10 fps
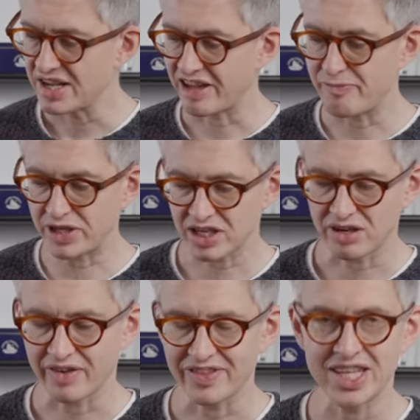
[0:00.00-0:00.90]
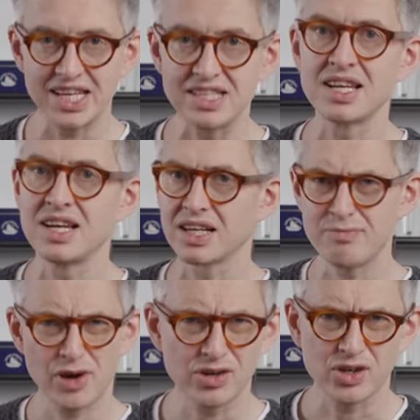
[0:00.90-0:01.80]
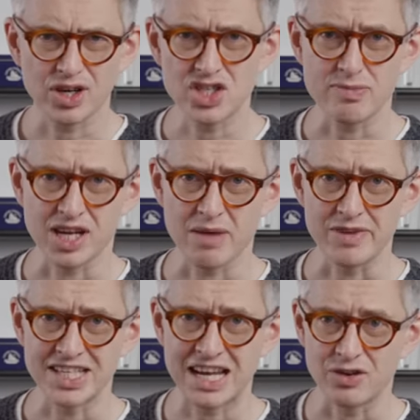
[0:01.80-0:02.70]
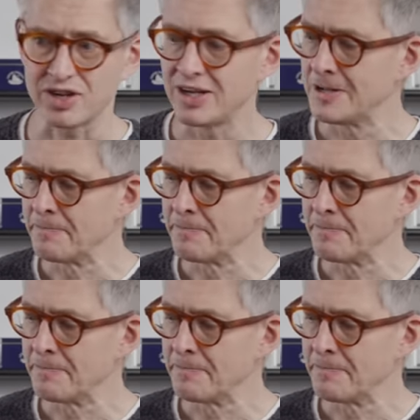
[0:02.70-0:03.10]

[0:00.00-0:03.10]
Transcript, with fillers: they've built a lot of these, component costs should be coming down